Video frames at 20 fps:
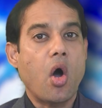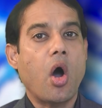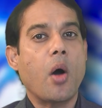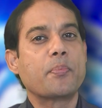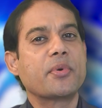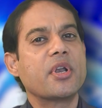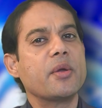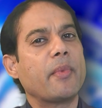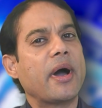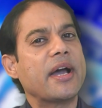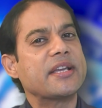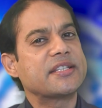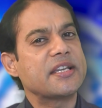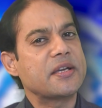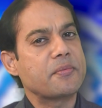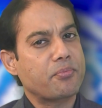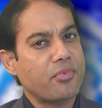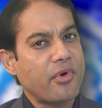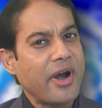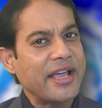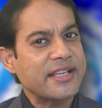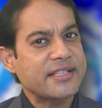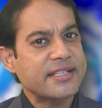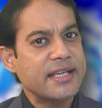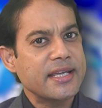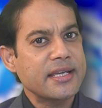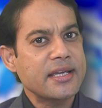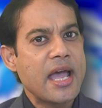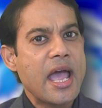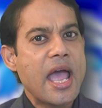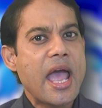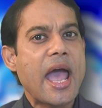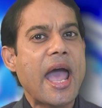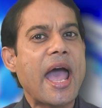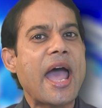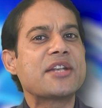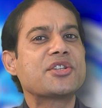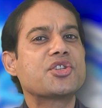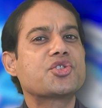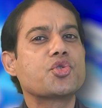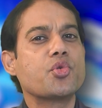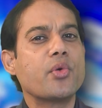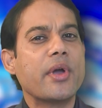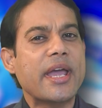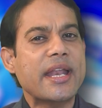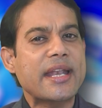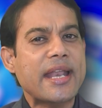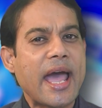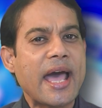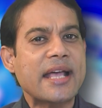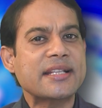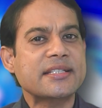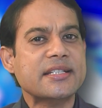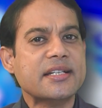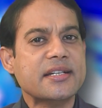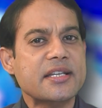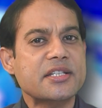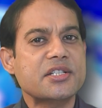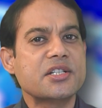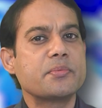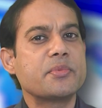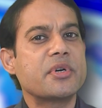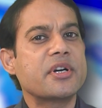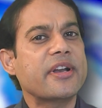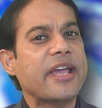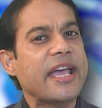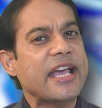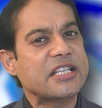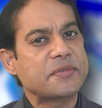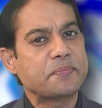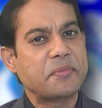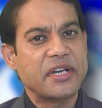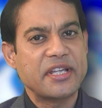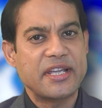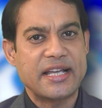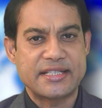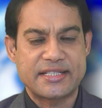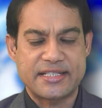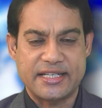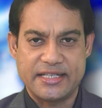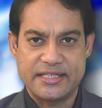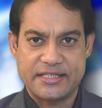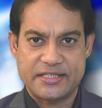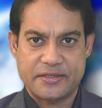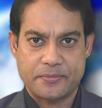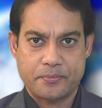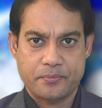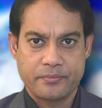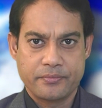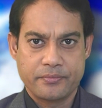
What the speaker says: optimizing pricing, and to enhance customer experiences.